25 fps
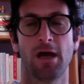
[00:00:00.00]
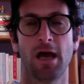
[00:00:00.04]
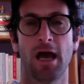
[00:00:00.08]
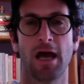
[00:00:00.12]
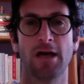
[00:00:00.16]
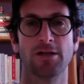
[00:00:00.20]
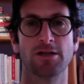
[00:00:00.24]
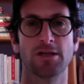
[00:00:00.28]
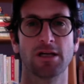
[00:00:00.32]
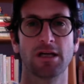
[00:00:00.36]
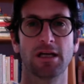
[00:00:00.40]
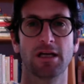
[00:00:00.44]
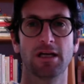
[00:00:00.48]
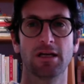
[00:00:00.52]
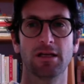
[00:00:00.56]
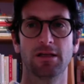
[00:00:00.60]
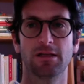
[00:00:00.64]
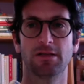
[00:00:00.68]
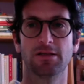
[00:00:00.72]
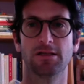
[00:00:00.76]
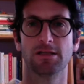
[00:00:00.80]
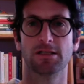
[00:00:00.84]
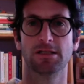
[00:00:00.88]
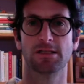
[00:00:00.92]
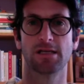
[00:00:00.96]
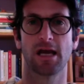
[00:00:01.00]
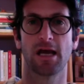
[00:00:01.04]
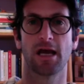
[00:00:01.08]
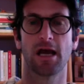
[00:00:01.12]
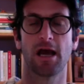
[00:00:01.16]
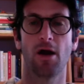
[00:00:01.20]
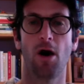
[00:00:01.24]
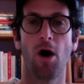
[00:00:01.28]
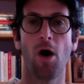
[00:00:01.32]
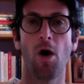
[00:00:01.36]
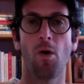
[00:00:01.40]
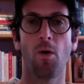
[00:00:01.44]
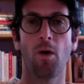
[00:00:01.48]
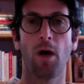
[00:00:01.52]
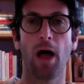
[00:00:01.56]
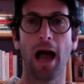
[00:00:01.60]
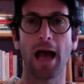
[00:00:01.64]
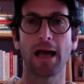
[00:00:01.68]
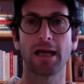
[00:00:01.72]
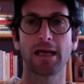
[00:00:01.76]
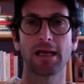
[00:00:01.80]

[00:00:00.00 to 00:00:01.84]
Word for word: and to to say oh well, i